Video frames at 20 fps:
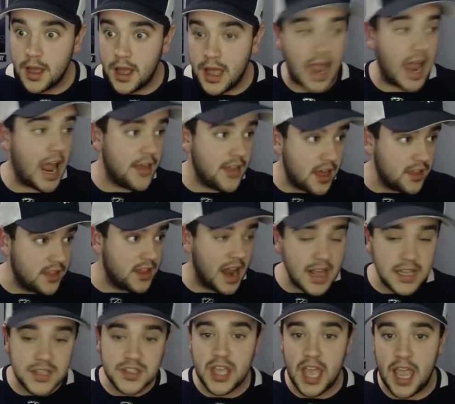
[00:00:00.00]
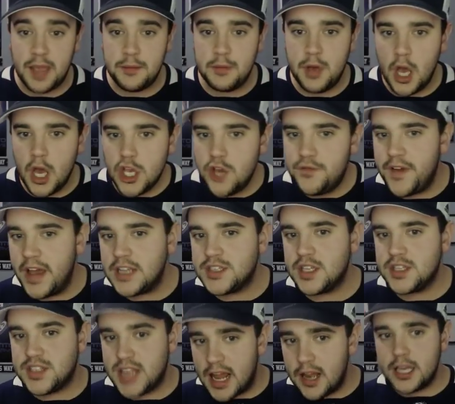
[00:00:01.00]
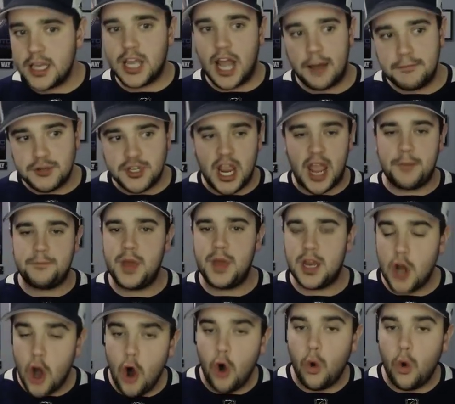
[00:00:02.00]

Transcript: And then the next game, you face the Stanley Cup champion,